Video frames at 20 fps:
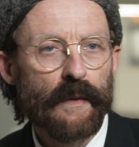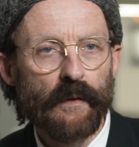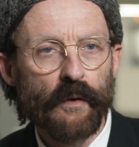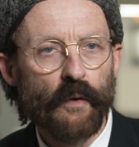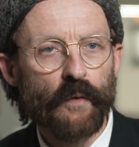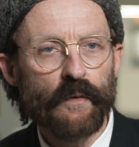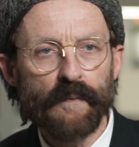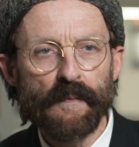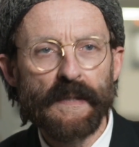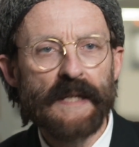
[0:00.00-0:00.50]

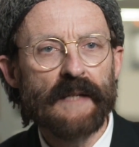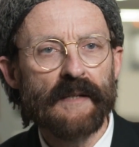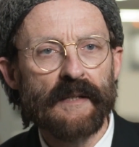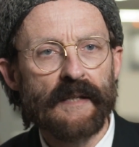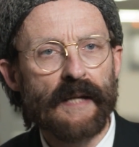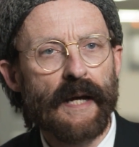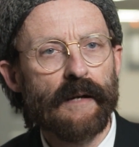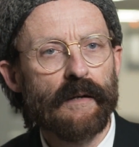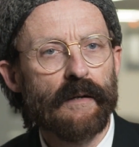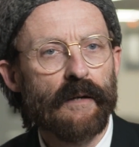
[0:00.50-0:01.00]
those
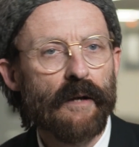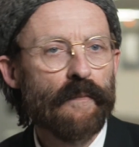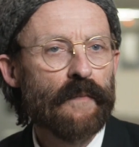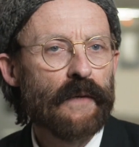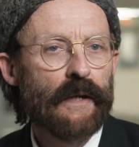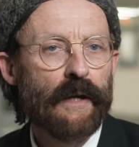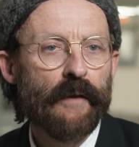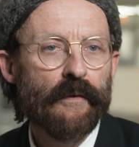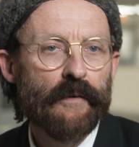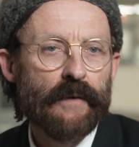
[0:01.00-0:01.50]
pieces hadn't come
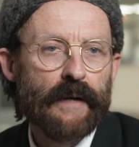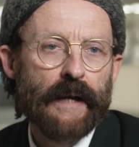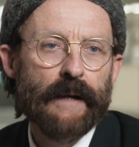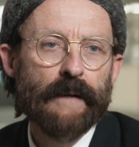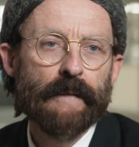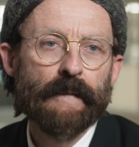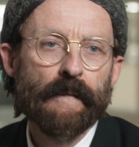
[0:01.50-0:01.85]
together yet.